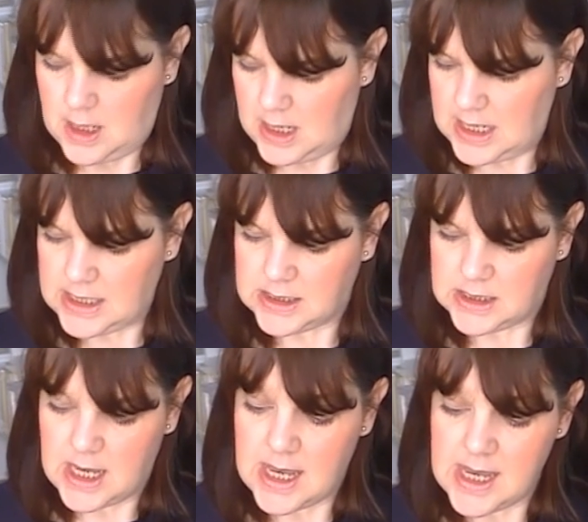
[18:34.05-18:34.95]
it
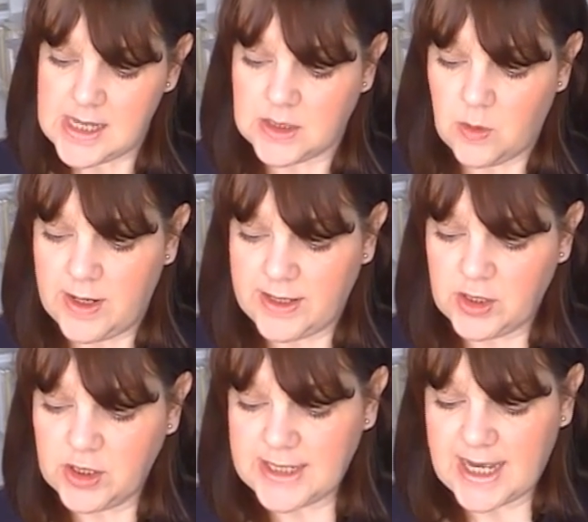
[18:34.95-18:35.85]
is quite
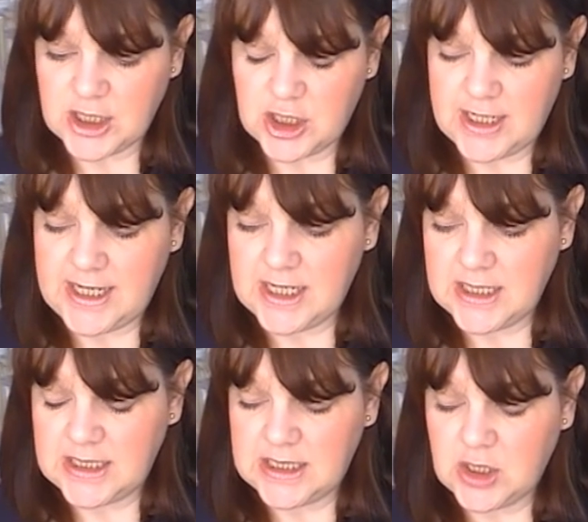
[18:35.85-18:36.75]
good actually,
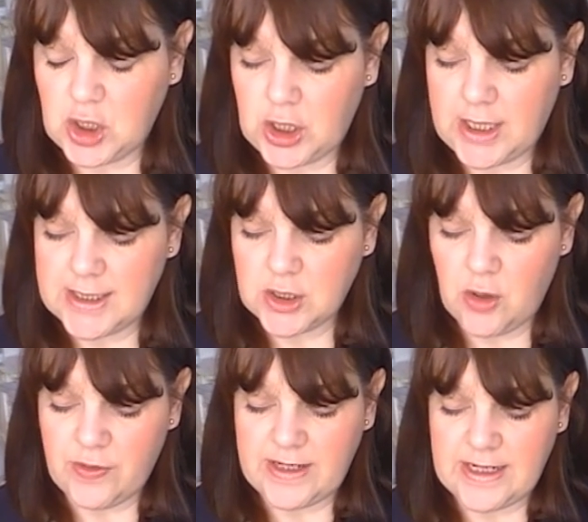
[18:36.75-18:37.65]
because it's
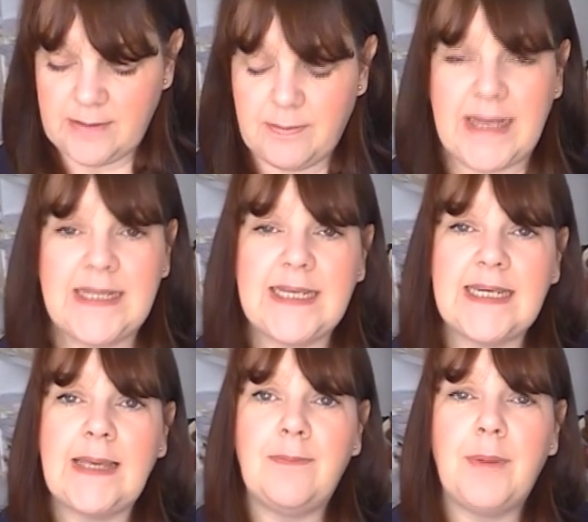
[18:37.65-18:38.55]
got the basic
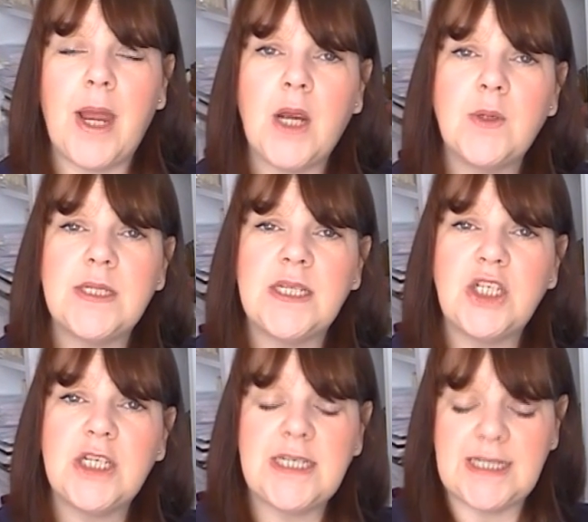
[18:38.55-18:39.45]
knit and purl
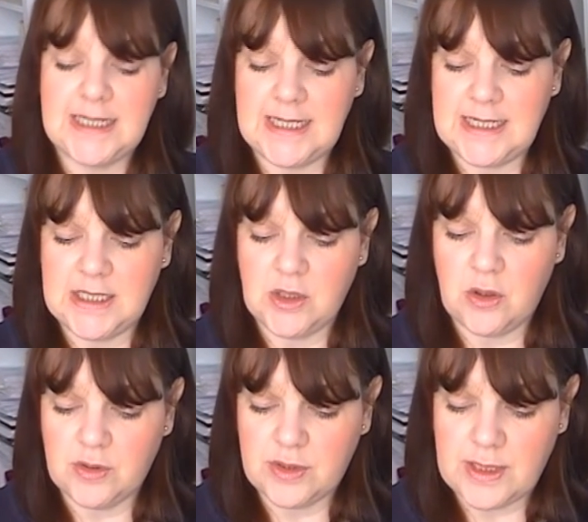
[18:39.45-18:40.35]
stitches, it's
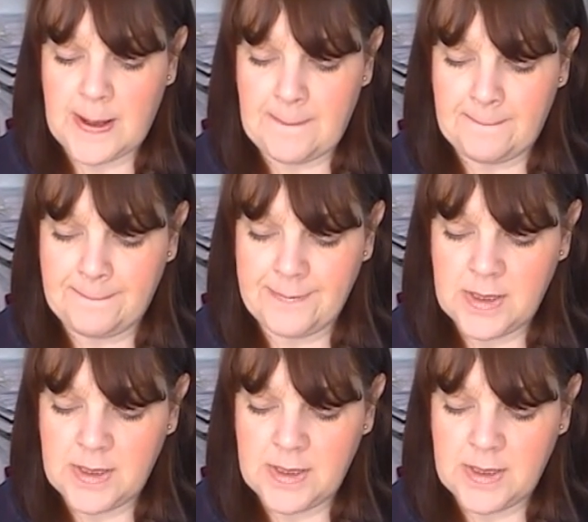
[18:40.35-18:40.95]
got some